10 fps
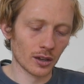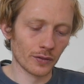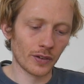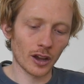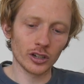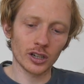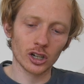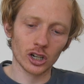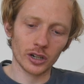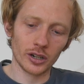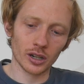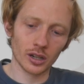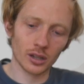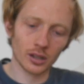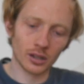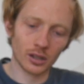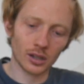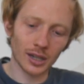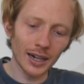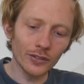very good,
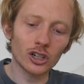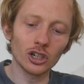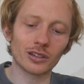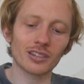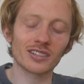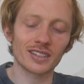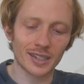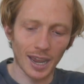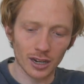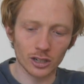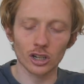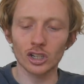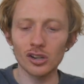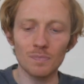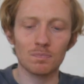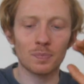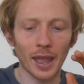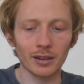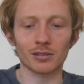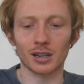kind of a good standard, a good
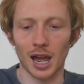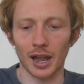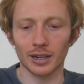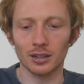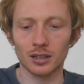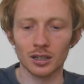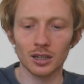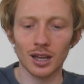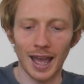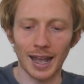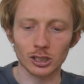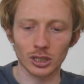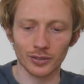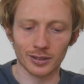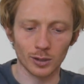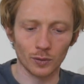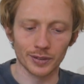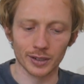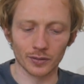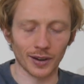baseline, actually, of a
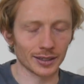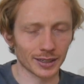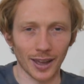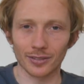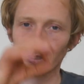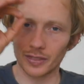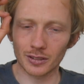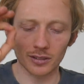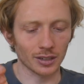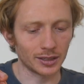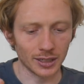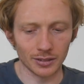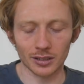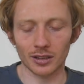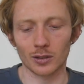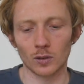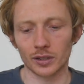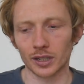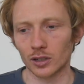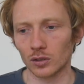Silvanito. Like, yes, this is a decent
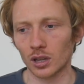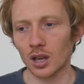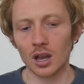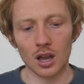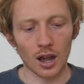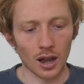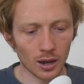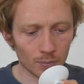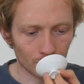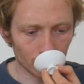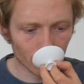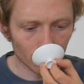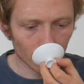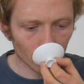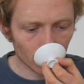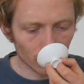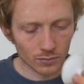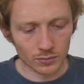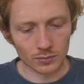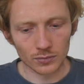Silvanito. I'm
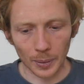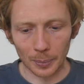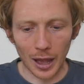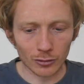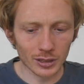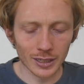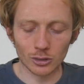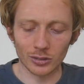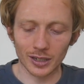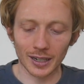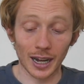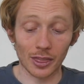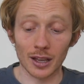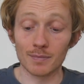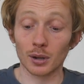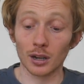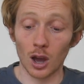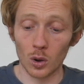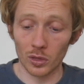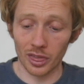not really interested in anything
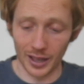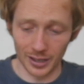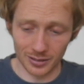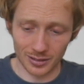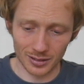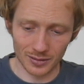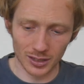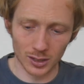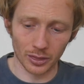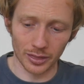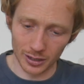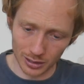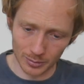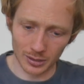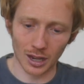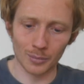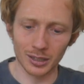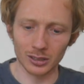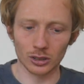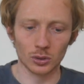below this. You know, this I'm
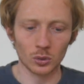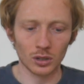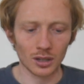into.